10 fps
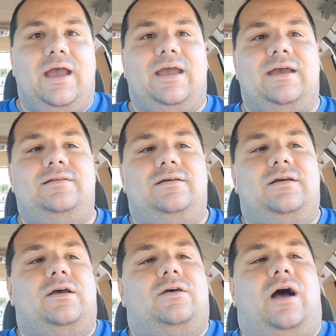And
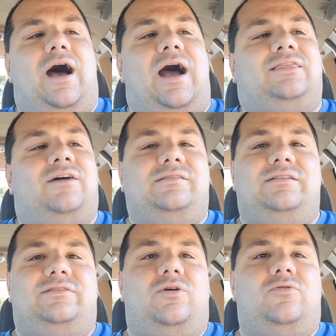I thought
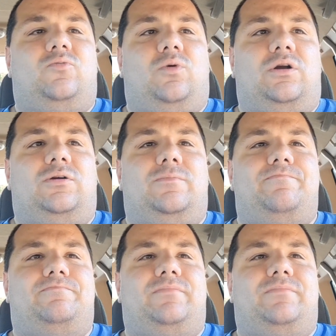that those were